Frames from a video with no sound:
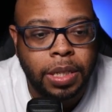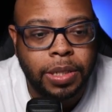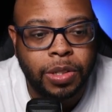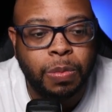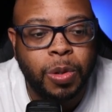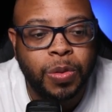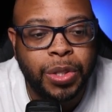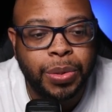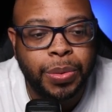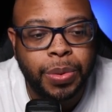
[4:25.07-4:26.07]
Just going to move
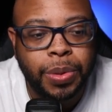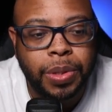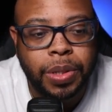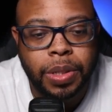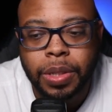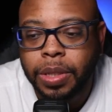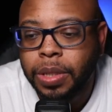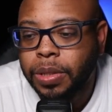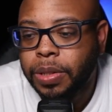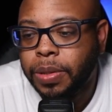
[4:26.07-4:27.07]
2.
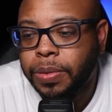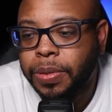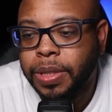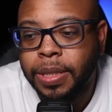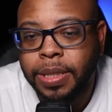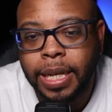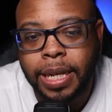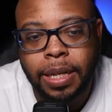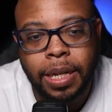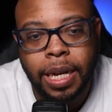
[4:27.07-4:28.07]
So shouldn't
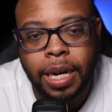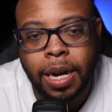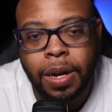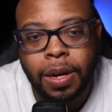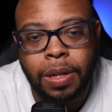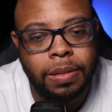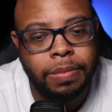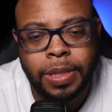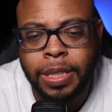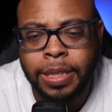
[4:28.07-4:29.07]
take a
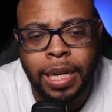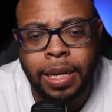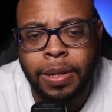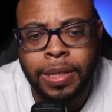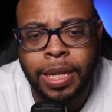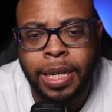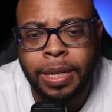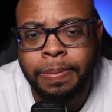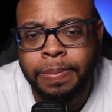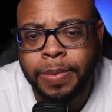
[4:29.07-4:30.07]
long
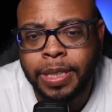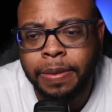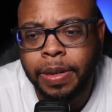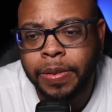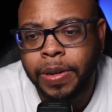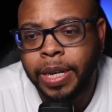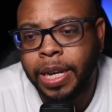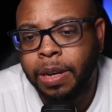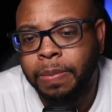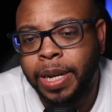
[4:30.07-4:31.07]
time, 73
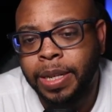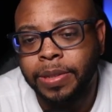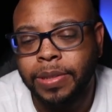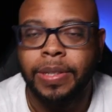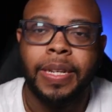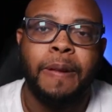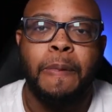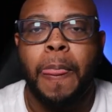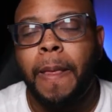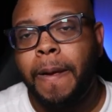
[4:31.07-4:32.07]
gigabytes.
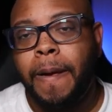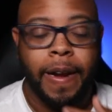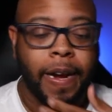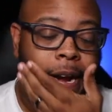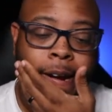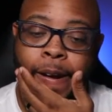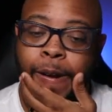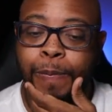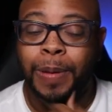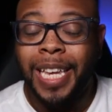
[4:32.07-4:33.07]

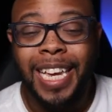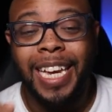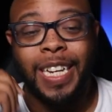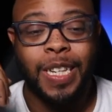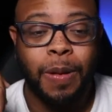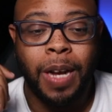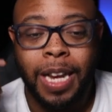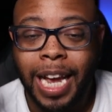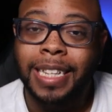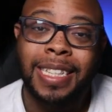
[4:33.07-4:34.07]
But yeah,
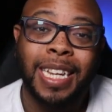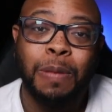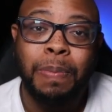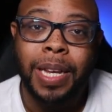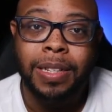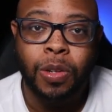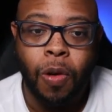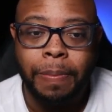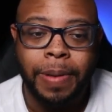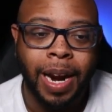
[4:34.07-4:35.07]
like I said, the biggest
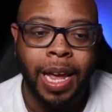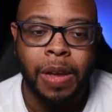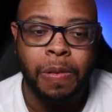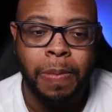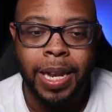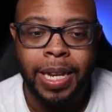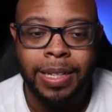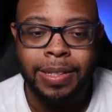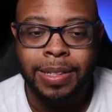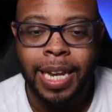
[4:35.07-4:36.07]
gripe that I have about
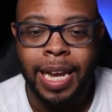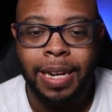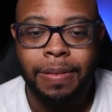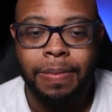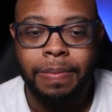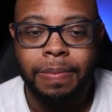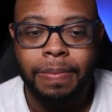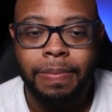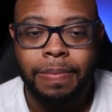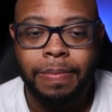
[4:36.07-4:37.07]
this is that
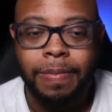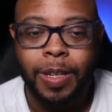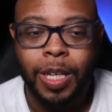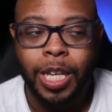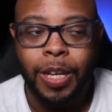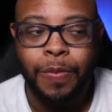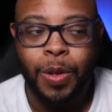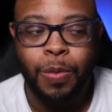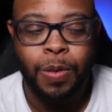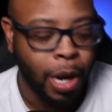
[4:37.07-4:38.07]
if
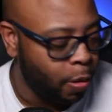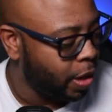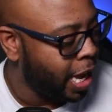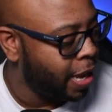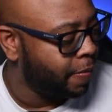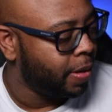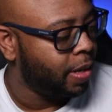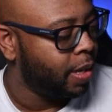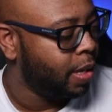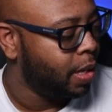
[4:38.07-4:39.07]
you don't have
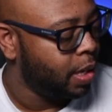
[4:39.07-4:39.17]
a